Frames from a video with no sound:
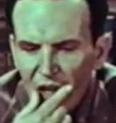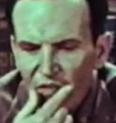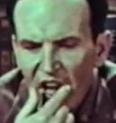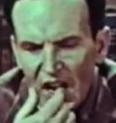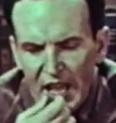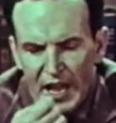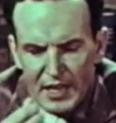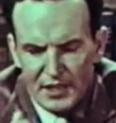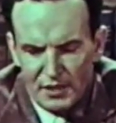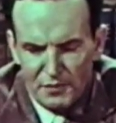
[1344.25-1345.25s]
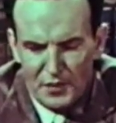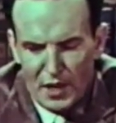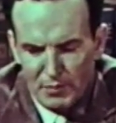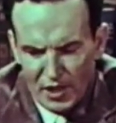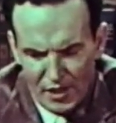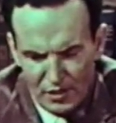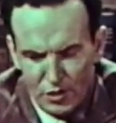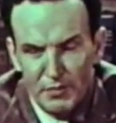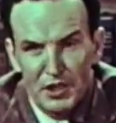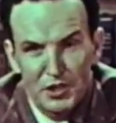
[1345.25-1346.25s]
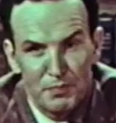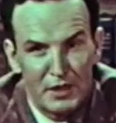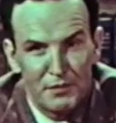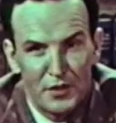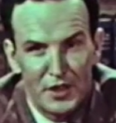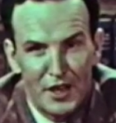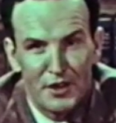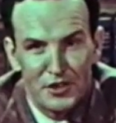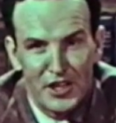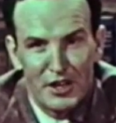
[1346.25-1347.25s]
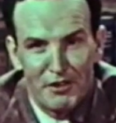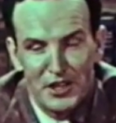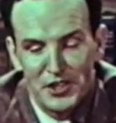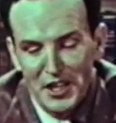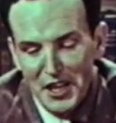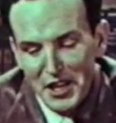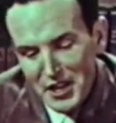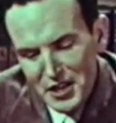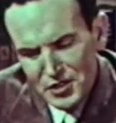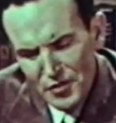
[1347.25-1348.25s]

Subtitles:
Finally, I guess it involved a little too much spit for the younger generation, so